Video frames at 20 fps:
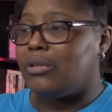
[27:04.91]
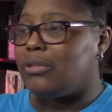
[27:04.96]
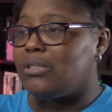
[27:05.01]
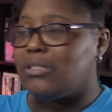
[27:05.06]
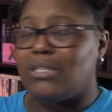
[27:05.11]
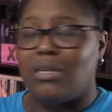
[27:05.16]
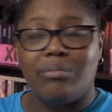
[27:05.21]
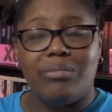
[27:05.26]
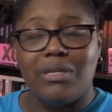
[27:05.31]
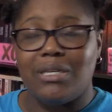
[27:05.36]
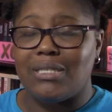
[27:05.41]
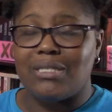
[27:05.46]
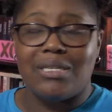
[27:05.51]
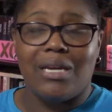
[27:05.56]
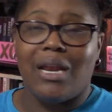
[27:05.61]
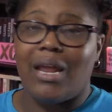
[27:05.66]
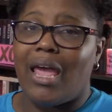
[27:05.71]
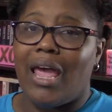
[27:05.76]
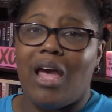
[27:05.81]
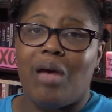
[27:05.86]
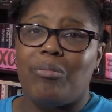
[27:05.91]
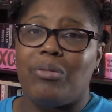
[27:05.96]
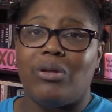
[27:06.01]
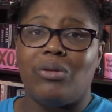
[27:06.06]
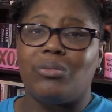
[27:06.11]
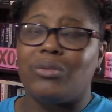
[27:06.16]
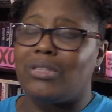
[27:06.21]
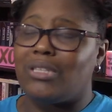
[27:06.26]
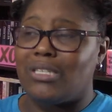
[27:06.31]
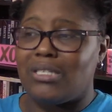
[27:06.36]
Something's gonna
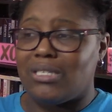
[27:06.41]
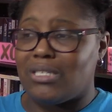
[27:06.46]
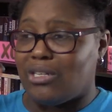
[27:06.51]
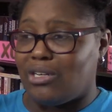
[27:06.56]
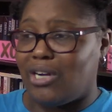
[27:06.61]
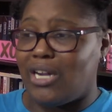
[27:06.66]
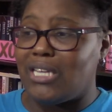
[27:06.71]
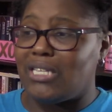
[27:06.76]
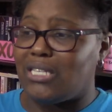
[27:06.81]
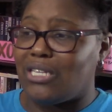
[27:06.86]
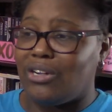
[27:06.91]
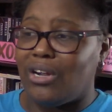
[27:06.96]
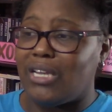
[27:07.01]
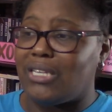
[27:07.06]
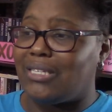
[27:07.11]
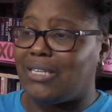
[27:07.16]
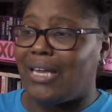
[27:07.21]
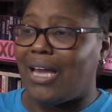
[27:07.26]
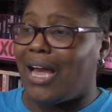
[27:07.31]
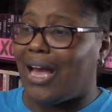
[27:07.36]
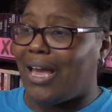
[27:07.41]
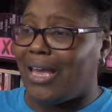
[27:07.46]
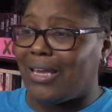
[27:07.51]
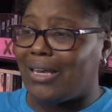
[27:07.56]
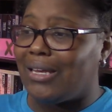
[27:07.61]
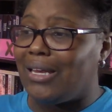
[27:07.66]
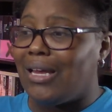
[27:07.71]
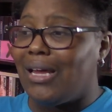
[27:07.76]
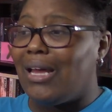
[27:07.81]
happen with this crazy guy.